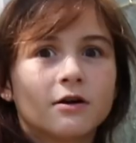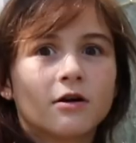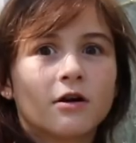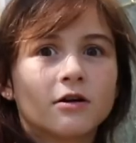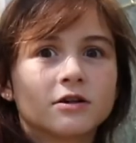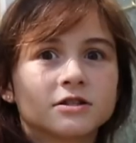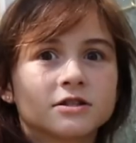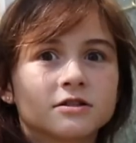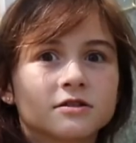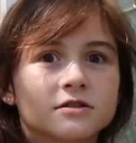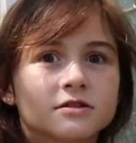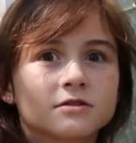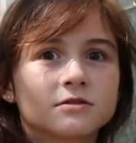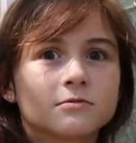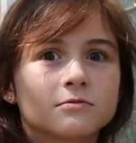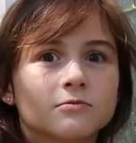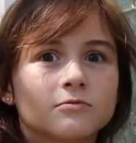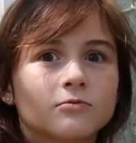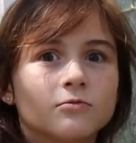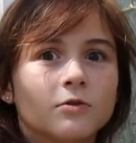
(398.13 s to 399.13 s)
Cautious.
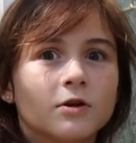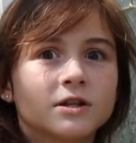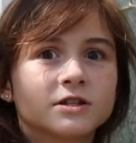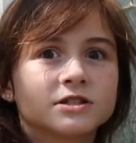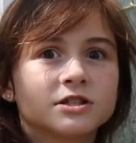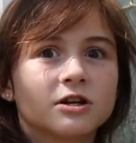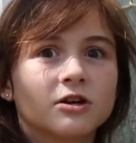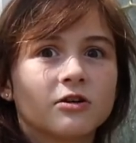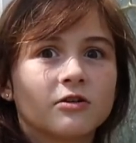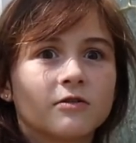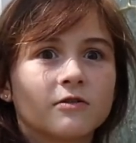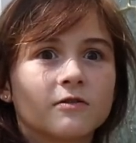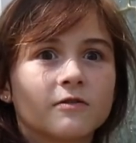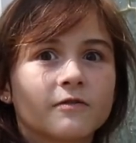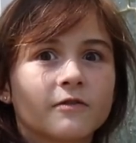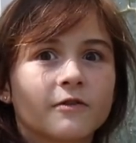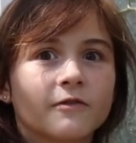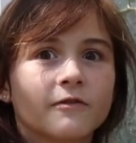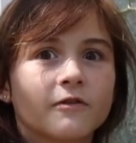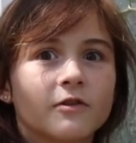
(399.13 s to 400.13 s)
Watch out
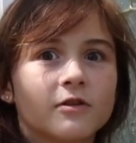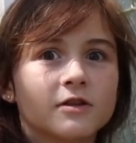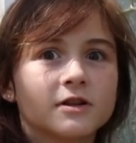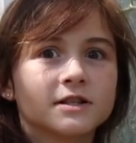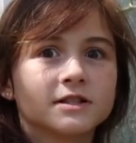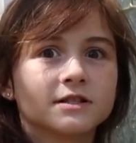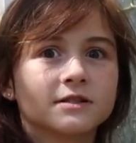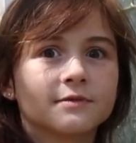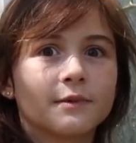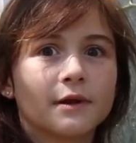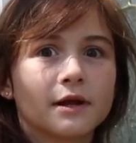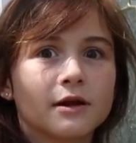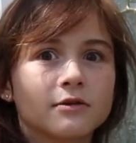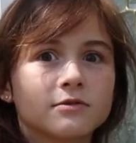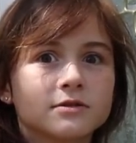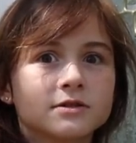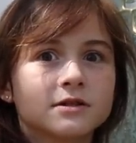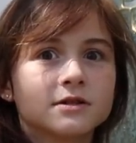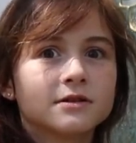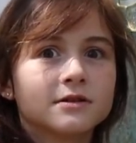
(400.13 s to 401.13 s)
for falling
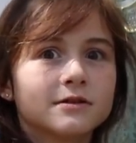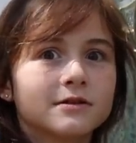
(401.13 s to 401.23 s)
tomatoes.